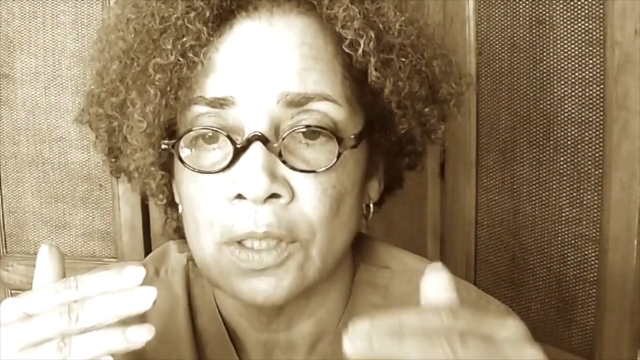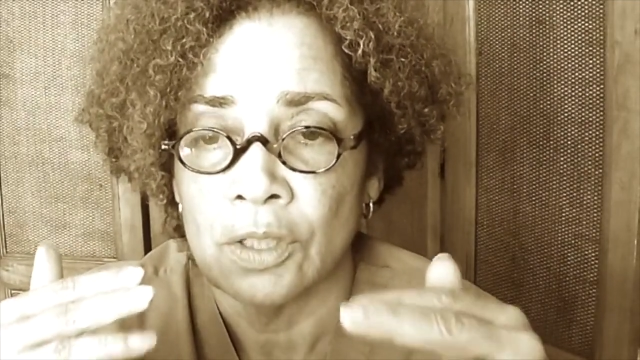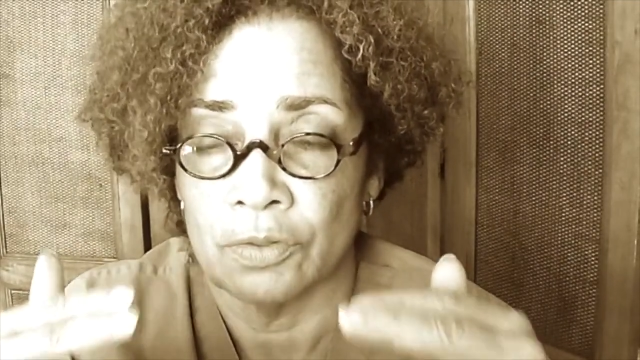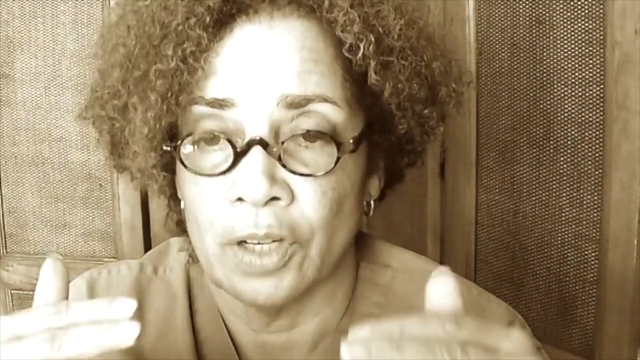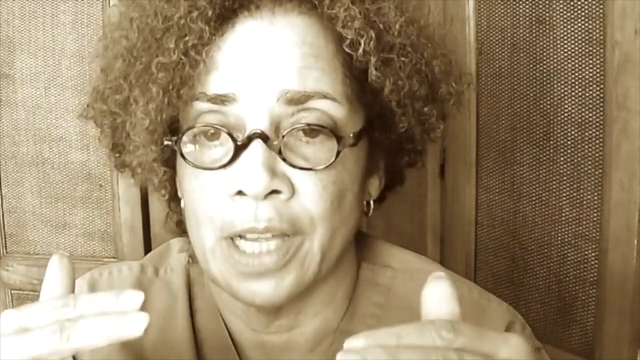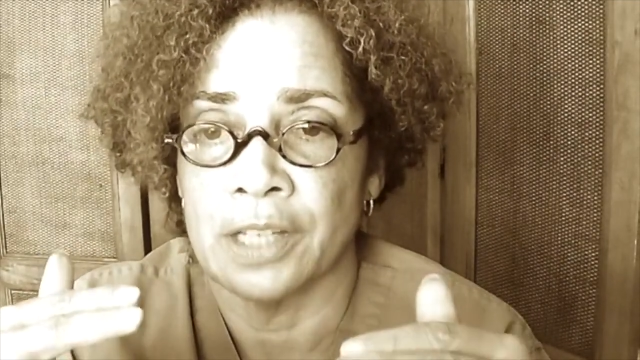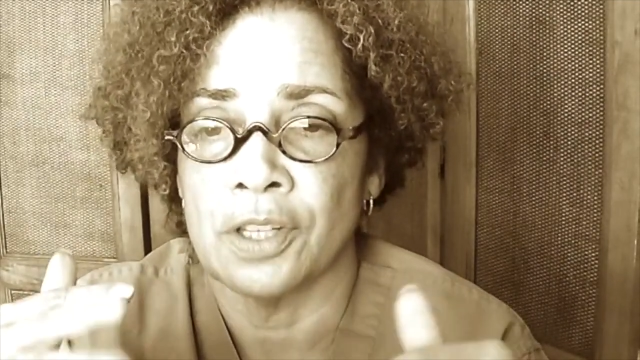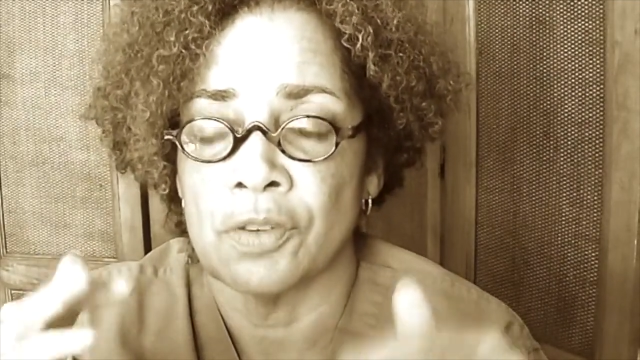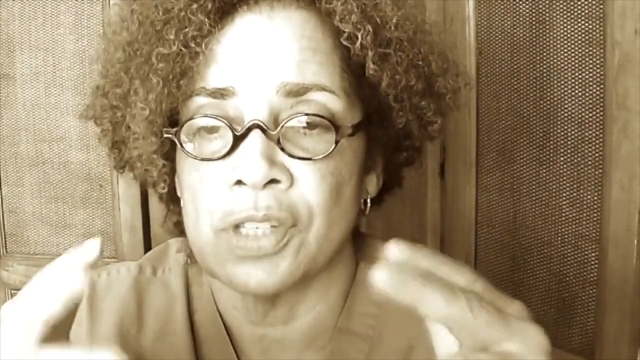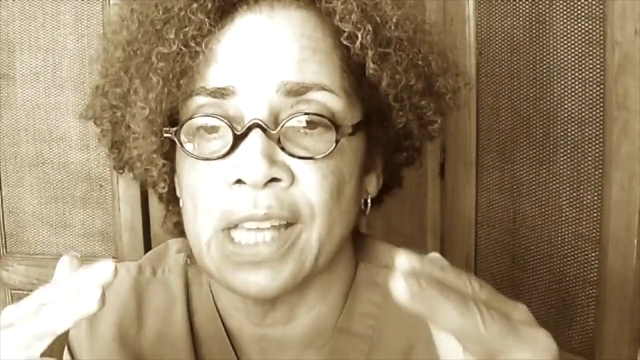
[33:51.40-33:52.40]
Right,
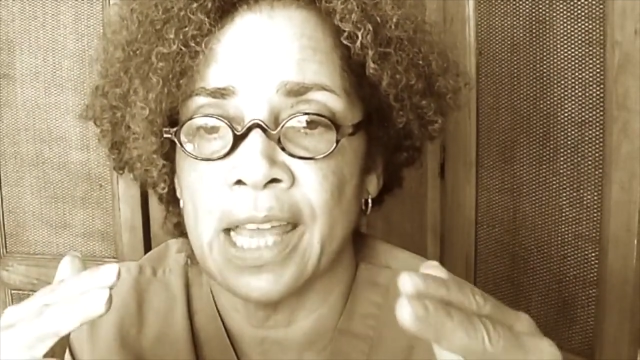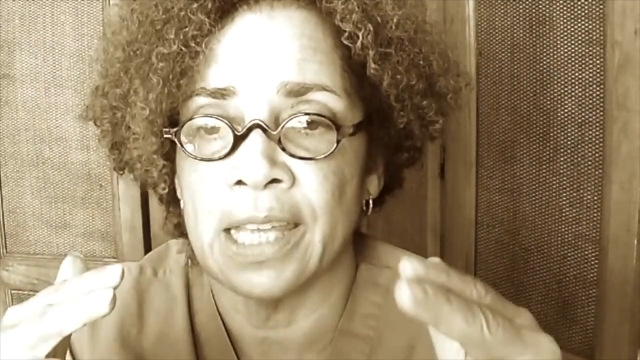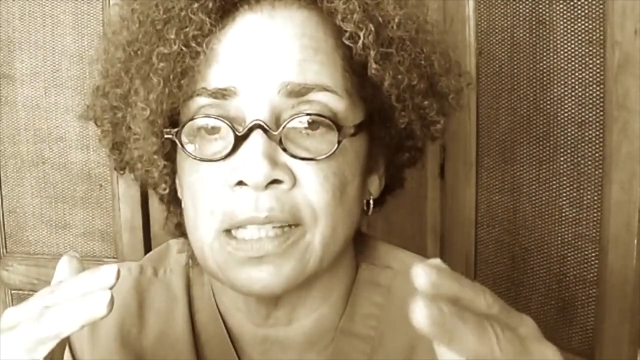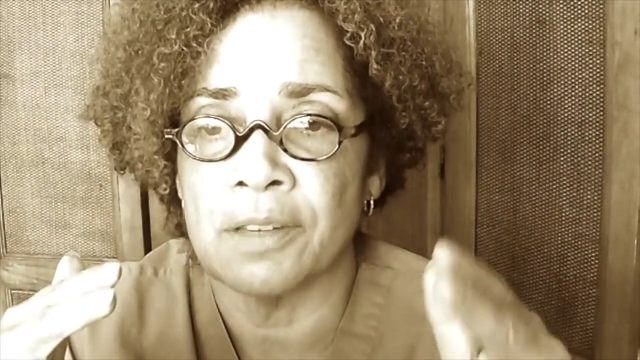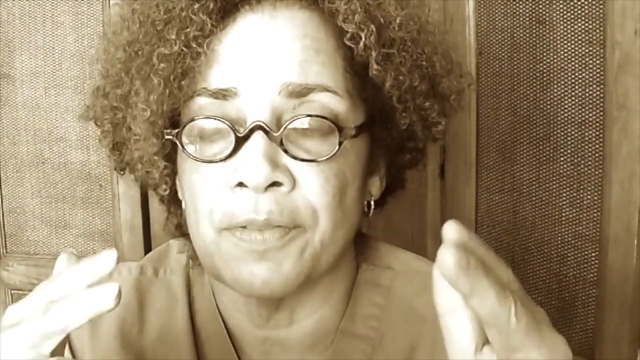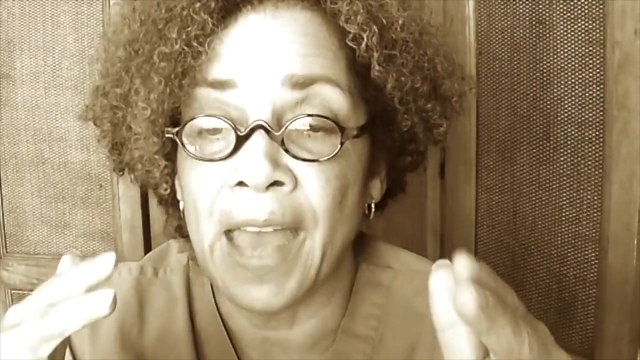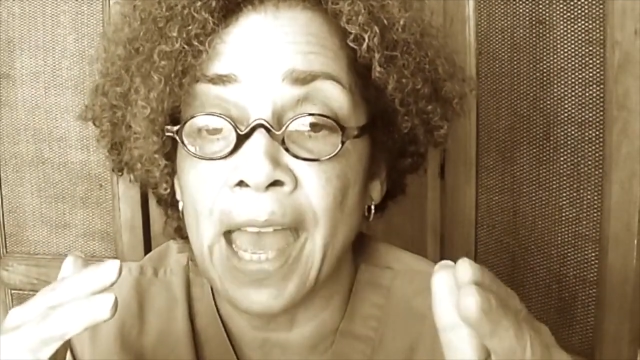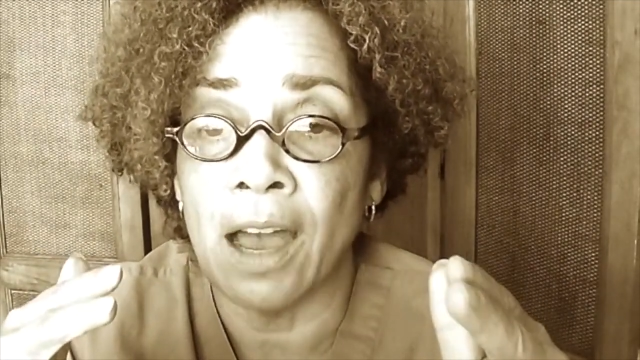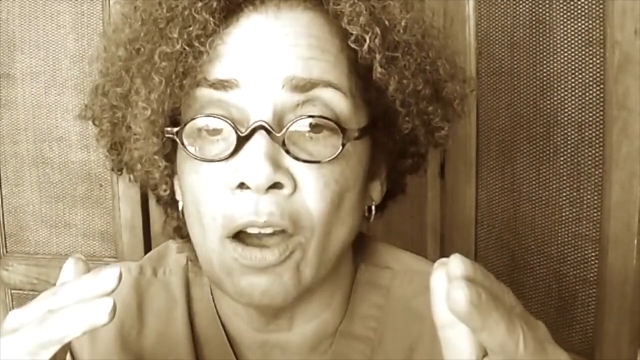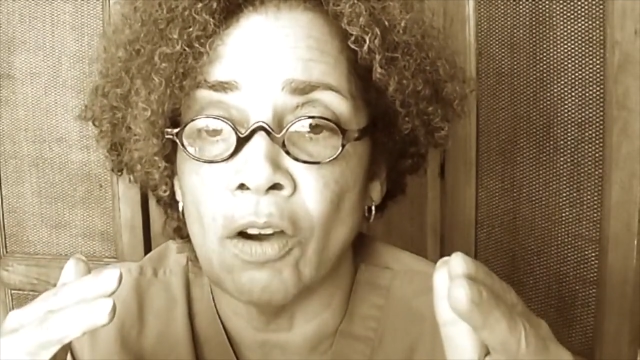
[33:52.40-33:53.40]
so say it's a
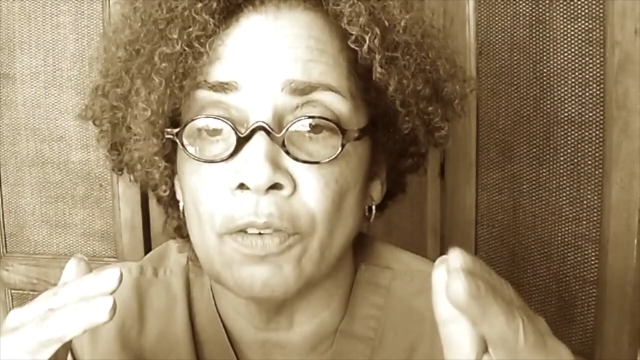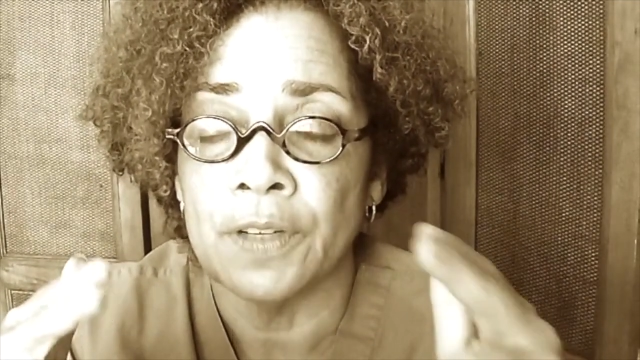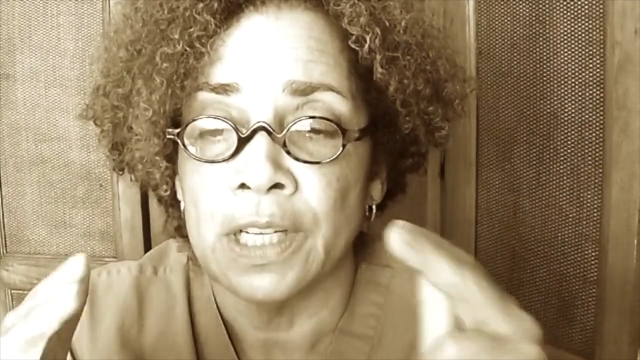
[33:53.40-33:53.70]
valve